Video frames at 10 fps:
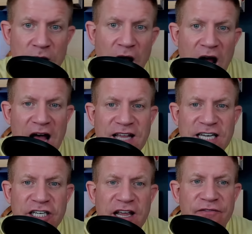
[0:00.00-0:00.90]

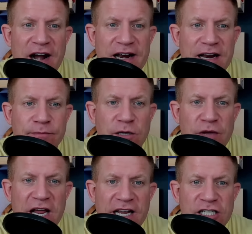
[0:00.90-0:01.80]
Allegedly invited him to be
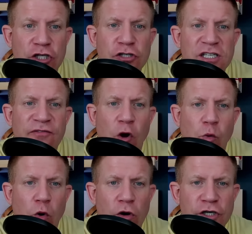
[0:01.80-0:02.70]
an exclusive
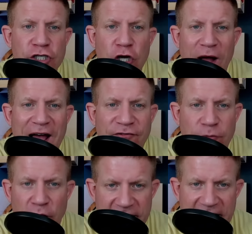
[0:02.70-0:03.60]
awards show after
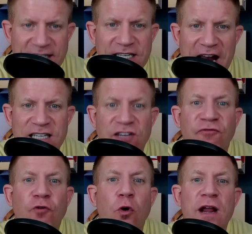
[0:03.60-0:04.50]
party guest at his
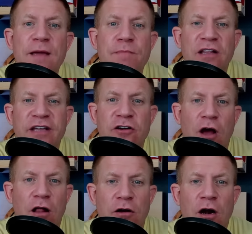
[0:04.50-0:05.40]
$40 million
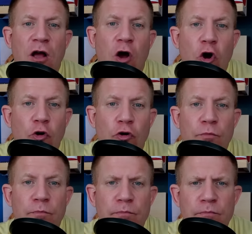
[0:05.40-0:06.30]

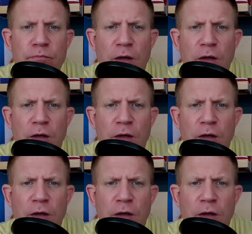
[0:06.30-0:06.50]
Holmby